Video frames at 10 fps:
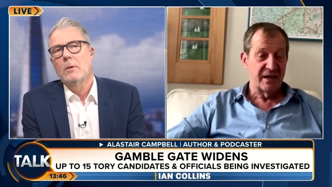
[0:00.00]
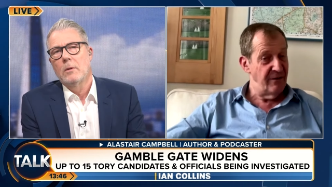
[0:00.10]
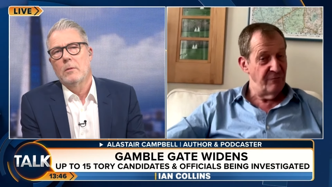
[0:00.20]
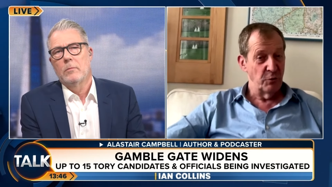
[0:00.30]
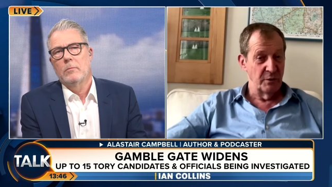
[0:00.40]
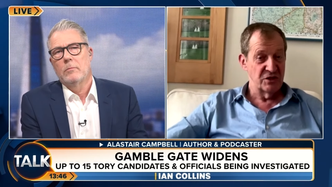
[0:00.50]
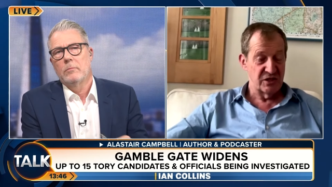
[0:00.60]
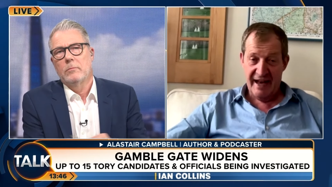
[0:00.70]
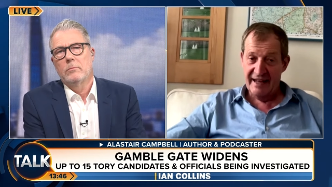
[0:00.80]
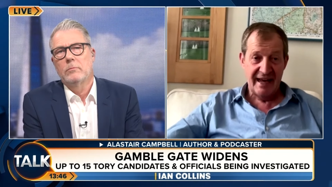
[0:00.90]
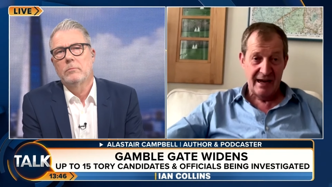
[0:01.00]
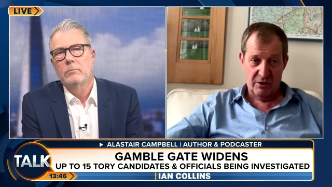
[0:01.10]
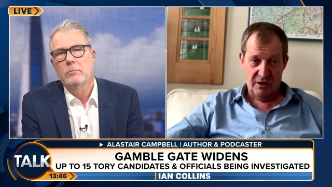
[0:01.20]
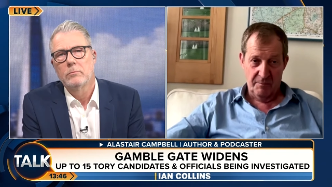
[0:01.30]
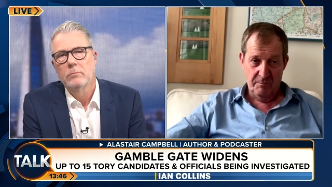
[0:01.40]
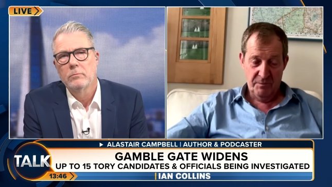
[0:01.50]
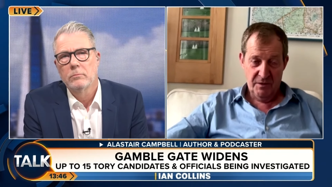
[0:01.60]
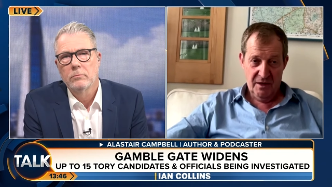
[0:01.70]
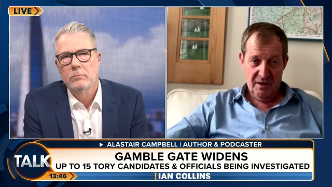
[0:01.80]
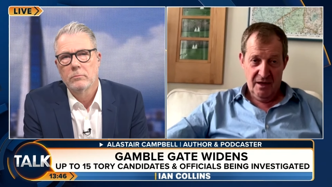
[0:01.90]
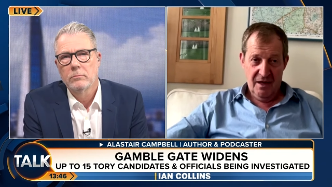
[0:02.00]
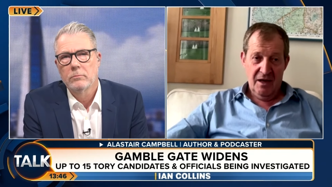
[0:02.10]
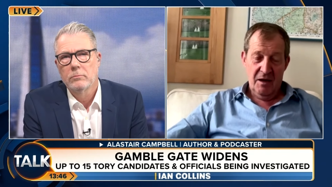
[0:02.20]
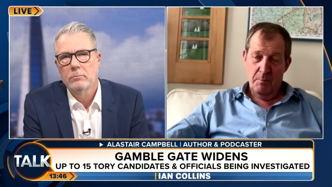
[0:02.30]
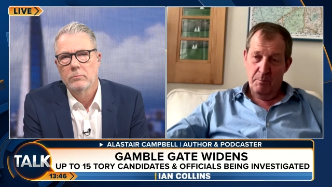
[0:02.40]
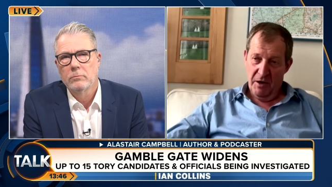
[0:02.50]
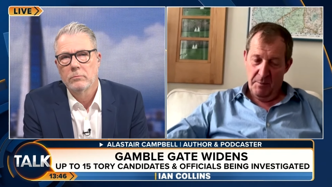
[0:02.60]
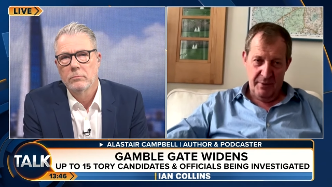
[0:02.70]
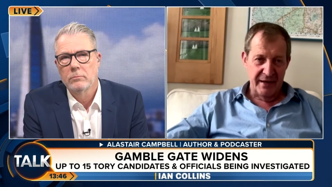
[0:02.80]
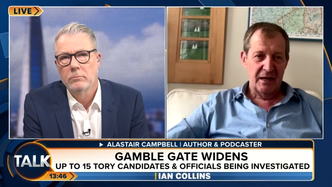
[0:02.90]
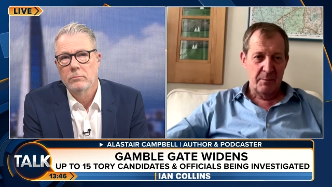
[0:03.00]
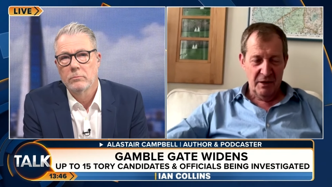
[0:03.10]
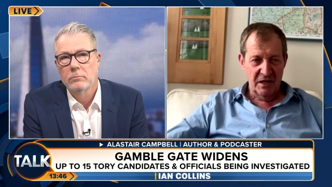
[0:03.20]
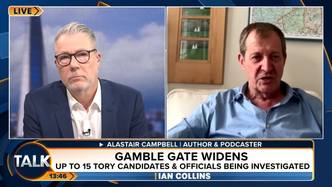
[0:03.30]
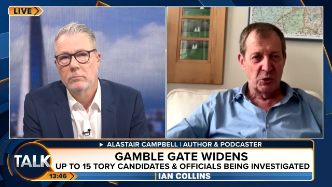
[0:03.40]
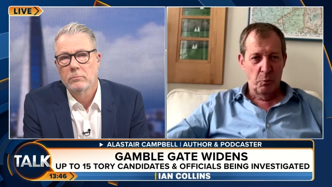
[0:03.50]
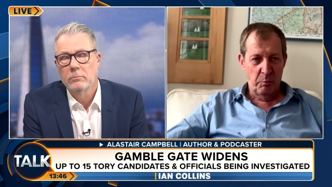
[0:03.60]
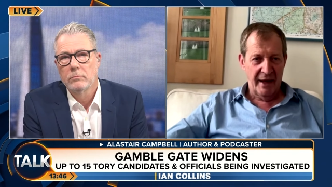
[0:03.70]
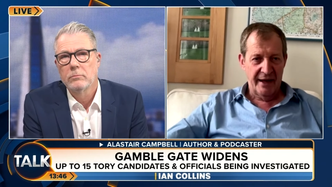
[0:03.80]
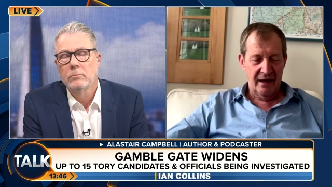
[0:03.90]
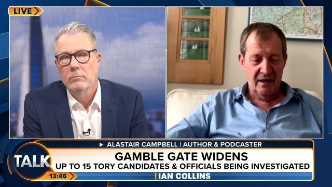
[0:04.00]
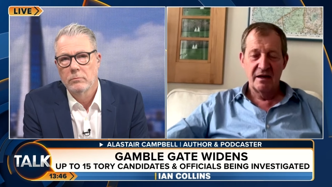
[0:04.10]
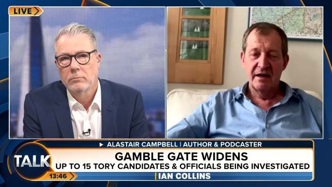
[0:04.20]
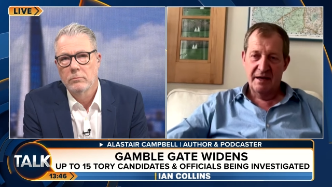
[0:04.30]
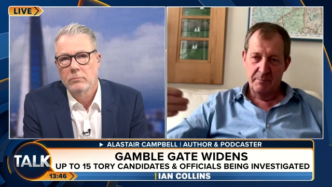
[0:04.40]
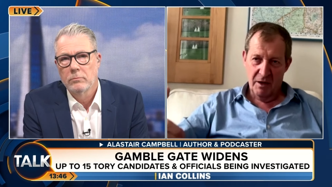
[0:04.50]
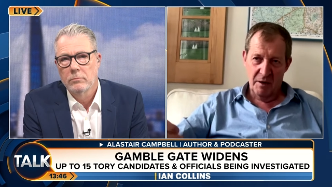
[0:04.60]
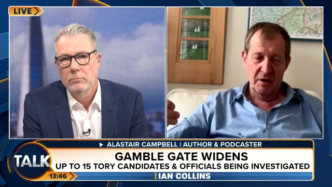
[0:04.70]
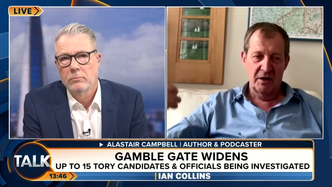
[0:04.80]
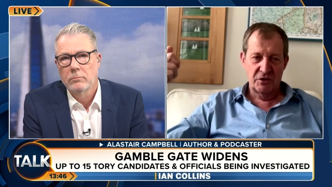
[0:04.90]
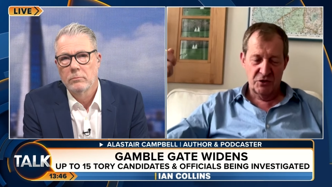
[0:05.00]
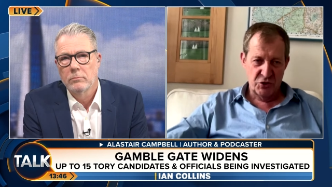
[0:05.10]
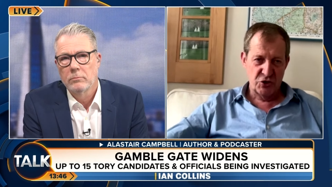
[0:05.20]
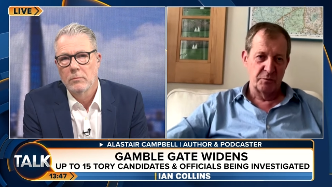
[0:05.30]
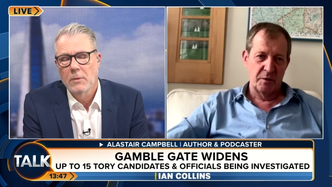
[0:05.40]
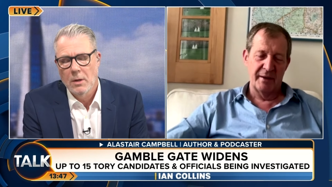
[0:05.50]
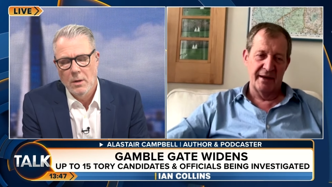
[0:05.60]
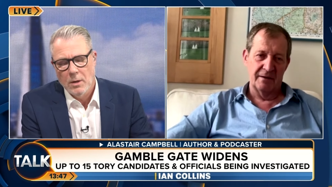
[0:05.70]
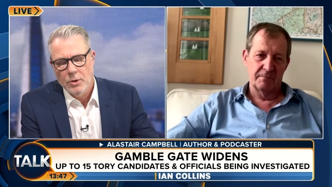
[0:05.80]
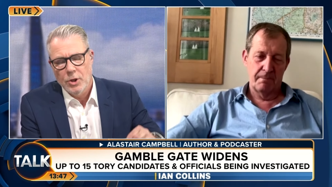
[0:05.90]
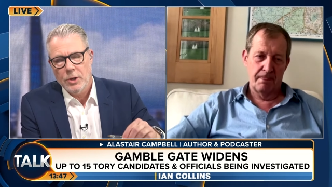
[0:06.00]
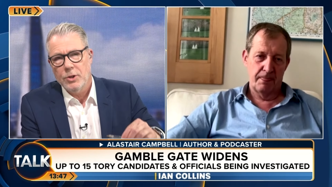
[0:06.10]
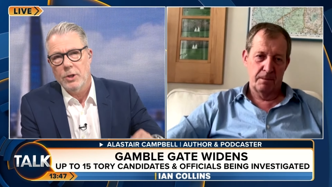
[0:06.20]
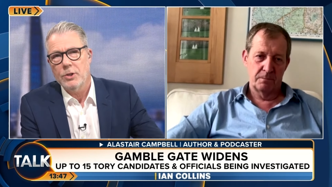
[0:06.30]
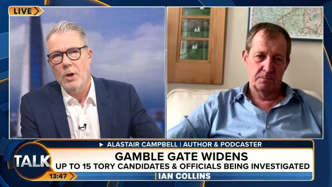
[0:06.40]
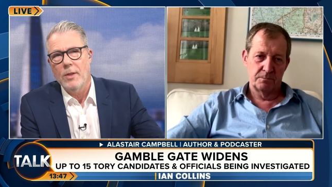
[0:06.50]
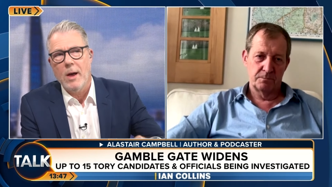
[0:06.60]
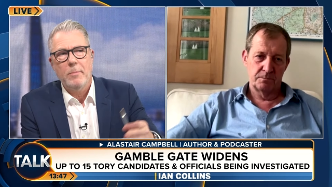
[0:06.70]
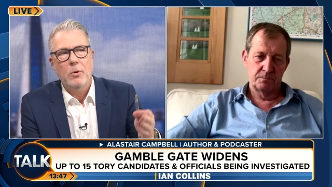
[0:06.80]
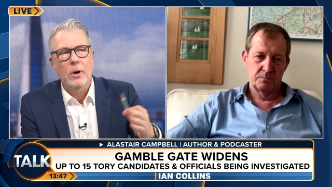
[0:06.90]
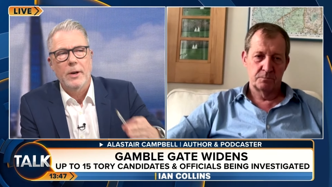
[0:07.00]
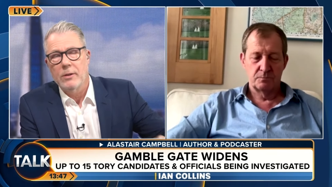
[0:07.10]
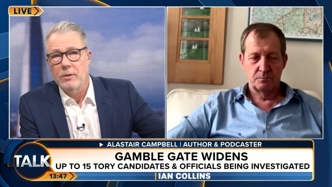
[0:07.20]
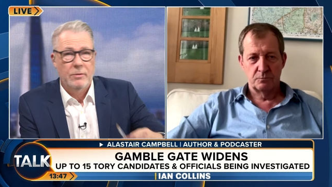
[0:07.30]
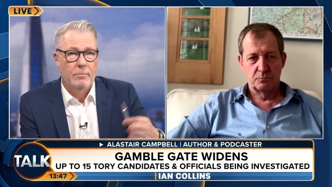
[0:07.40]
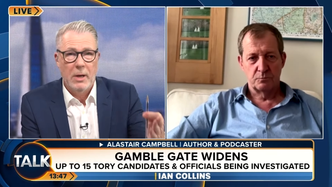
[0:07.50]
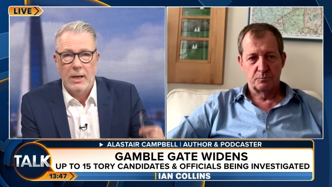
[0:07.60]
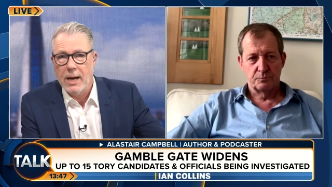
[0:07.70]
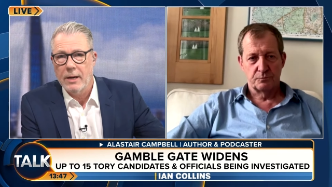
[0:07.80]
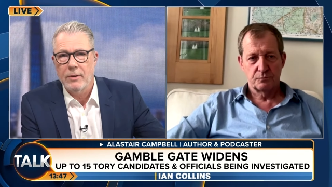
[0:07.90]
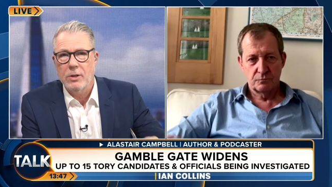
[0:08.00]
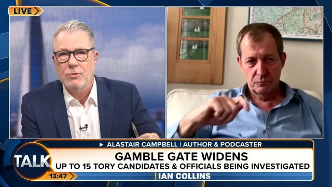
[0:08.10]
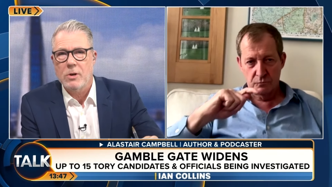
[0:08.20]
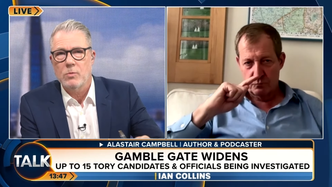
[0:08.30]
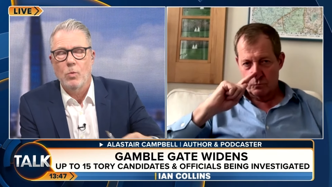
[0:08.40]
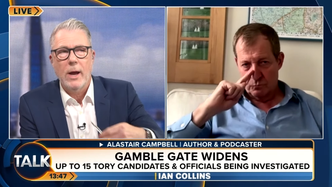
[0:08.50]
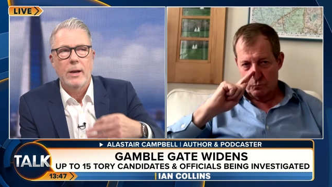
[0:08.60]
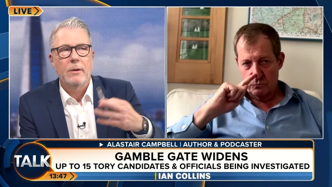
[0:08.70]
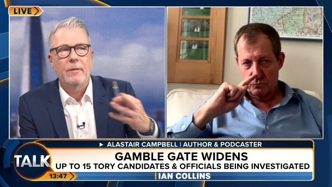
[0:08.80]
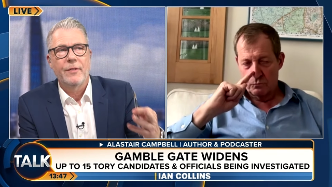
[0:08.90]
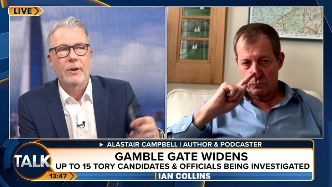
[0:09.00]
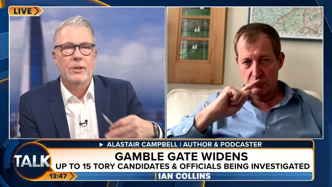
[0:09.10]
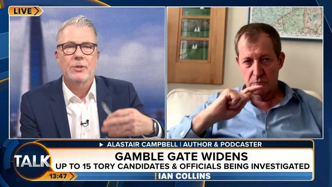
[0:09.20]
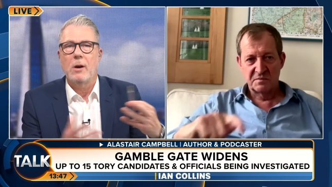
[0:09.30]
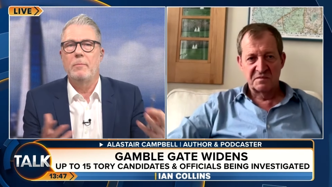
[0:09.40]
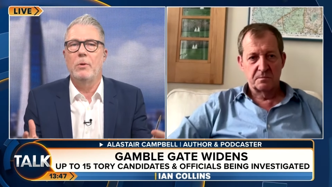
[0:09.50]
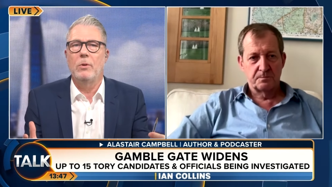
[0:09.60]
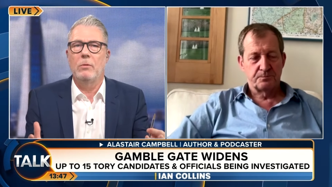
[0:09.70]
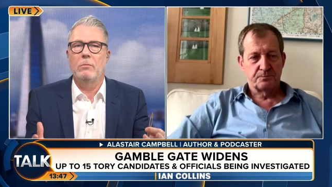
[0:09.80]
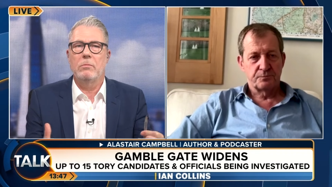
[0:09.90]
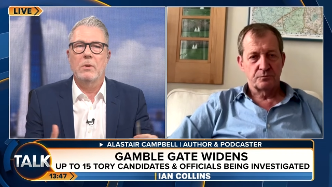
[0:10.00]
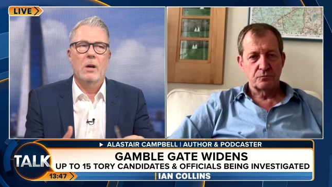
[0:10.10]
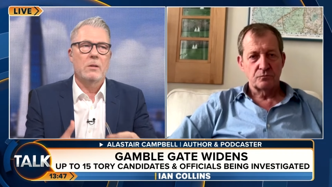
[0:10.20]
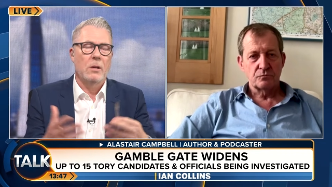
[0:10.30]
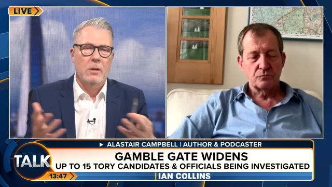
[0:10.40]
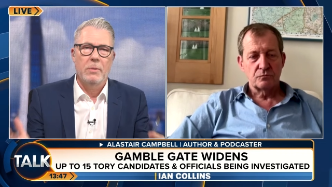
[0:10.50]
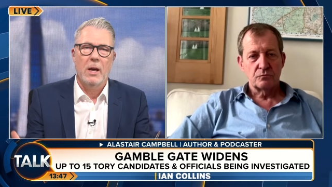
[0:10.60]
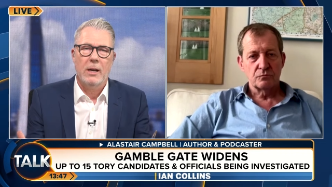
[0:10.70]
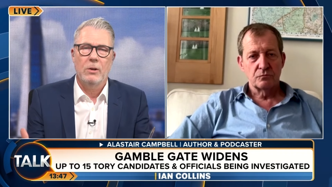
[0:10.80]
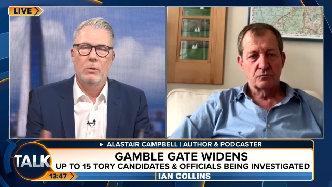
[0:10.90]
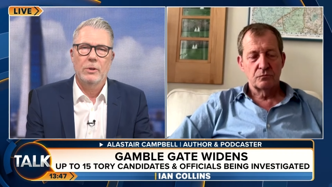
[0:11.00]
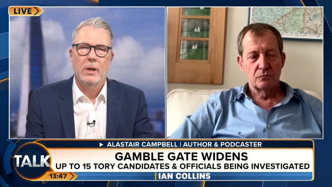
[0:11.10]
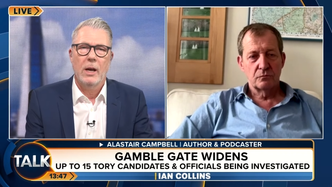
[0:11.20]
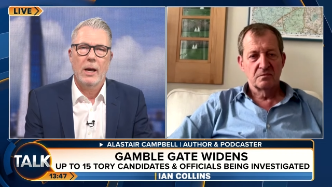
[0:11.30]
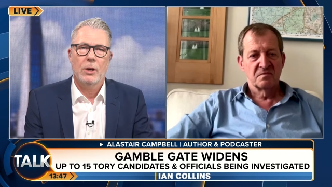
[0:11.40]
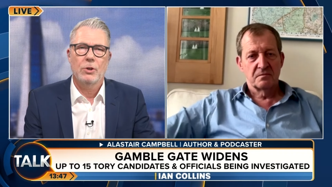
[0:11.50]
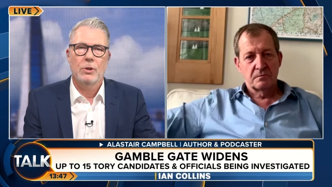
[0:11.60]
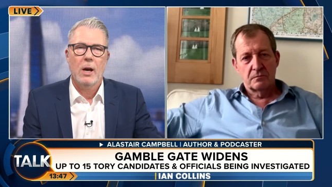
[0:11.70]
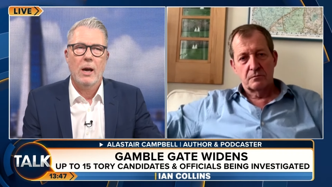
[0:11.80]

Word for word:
Speaker 1: to influence any outcome by being a political player, in my mind, you shouldn't be betting.
Speaker 2: Just on that point, and merely out of interest, when, for example, Tony Blair called an election